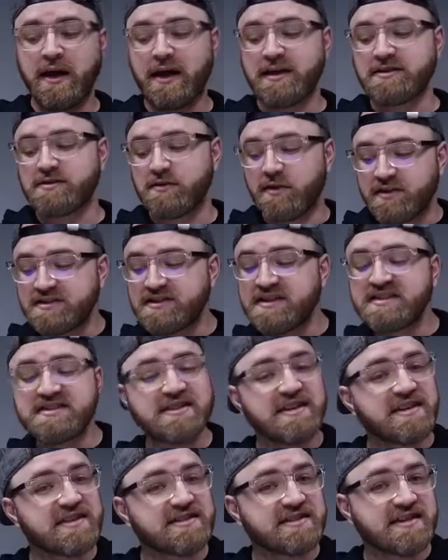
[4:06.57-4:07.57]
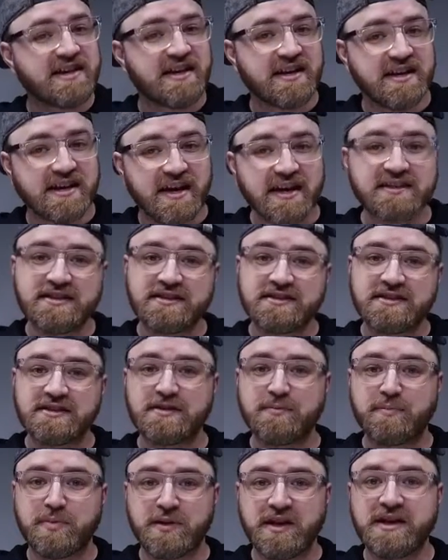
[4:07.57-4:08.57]
as long as this thing is connected to
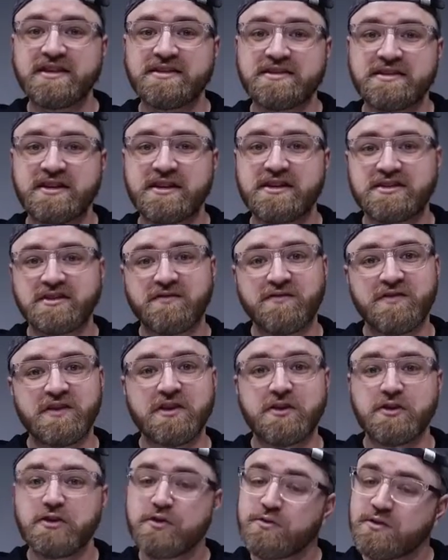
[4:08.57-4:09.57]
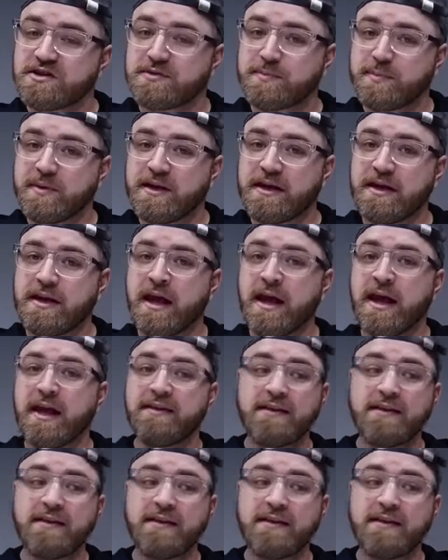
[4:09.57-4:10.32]
the PlayStation via USB,